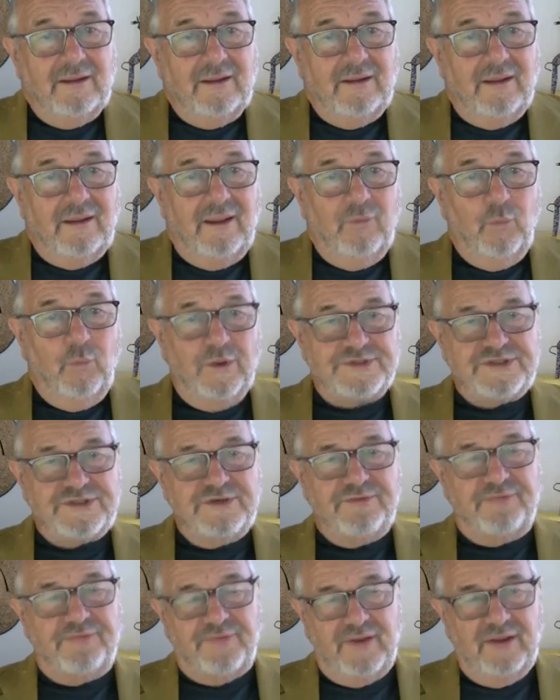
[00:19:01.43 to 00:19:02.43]
And what
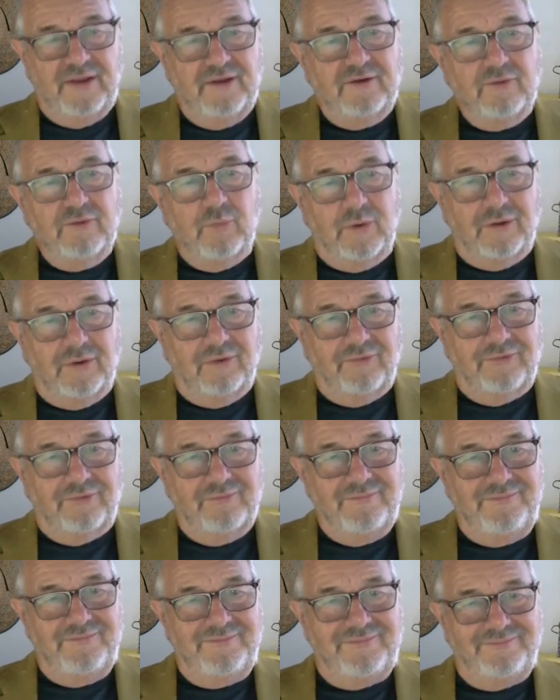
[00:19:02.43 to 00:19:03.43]
she found was
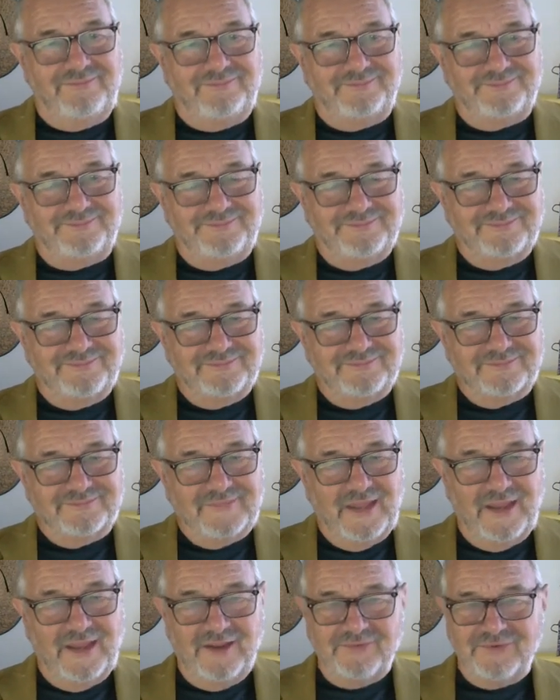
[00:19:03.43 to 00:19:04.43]

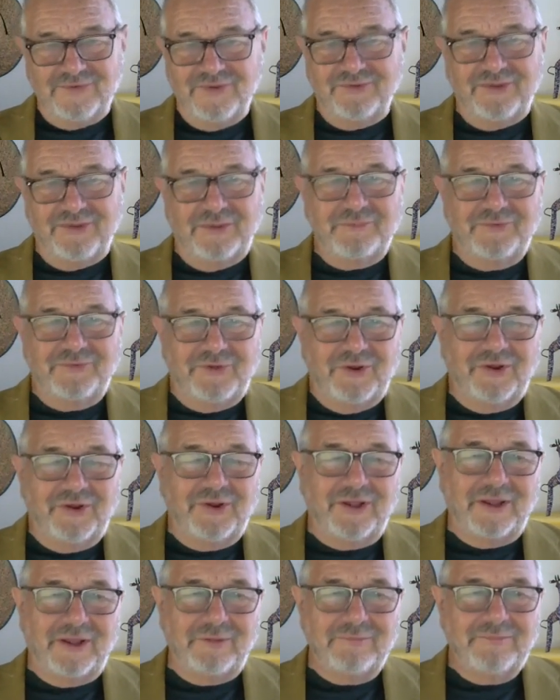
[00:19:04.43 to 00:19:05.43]
after some
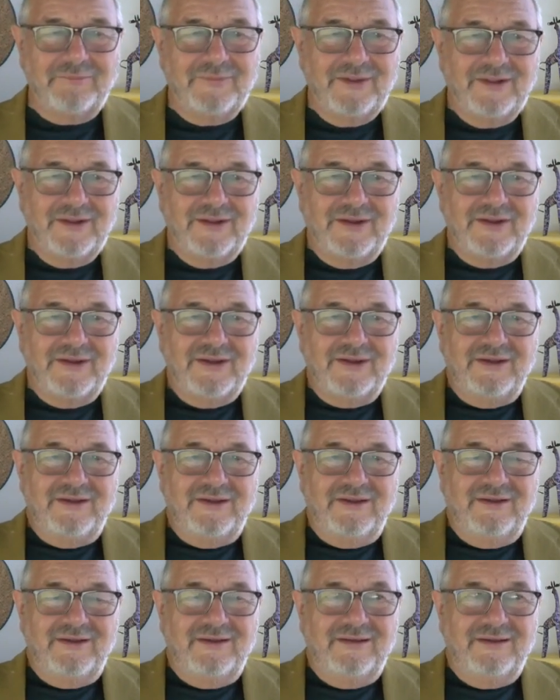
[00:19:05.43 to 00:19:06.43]
time
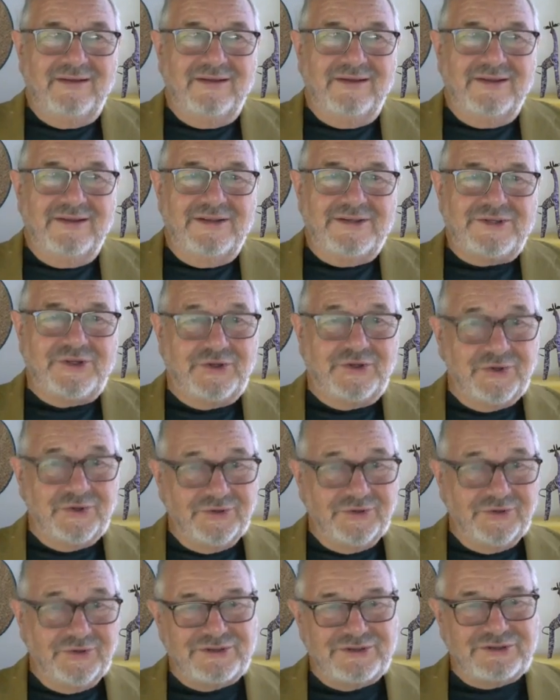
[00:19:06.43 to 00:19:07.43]
she
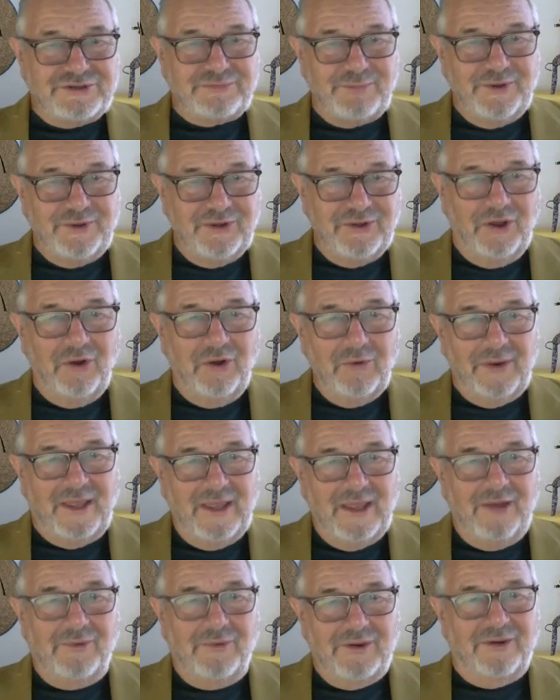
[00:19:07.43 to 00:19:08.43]
couldn't actually spend a whole
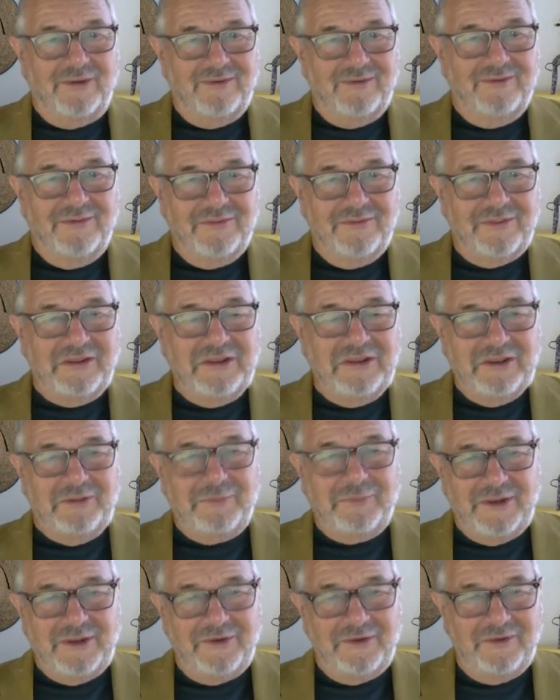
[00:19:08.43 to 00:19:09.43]
hour thinking
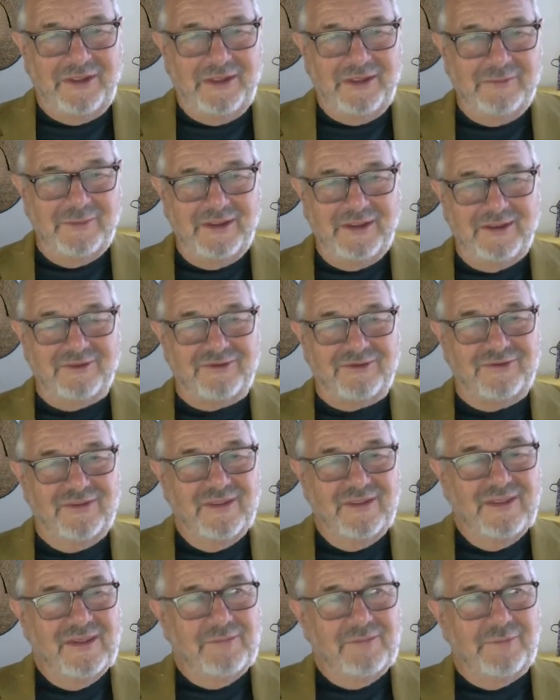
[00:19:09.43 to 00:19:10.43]
about her MS
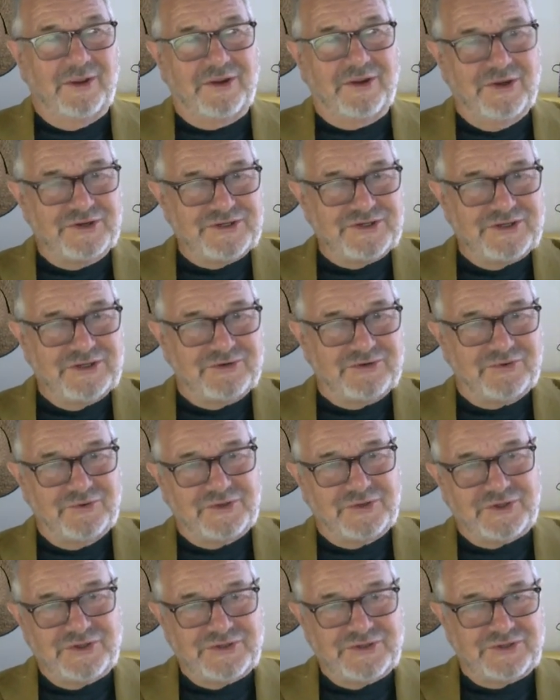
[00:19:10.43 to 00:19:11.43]
because she'd
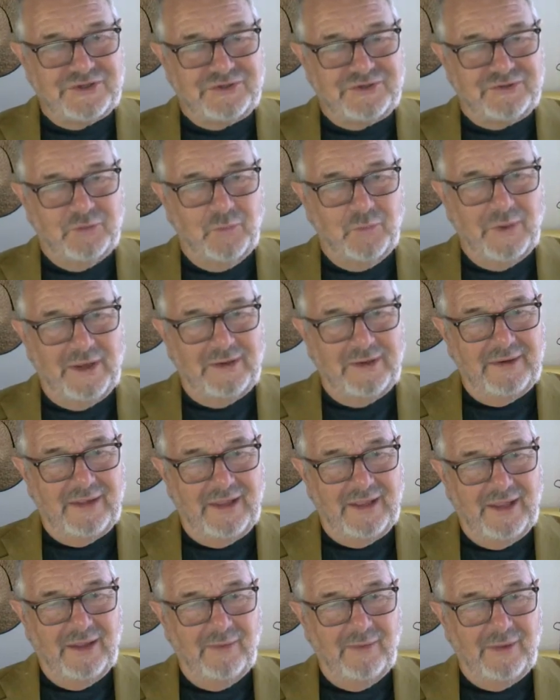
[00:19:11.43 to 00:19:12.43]
reduced it to 1
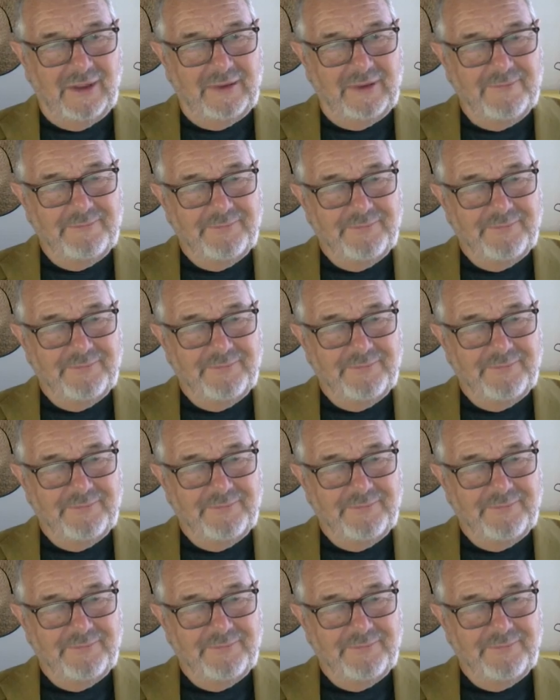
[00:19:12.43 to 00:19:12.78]
hour,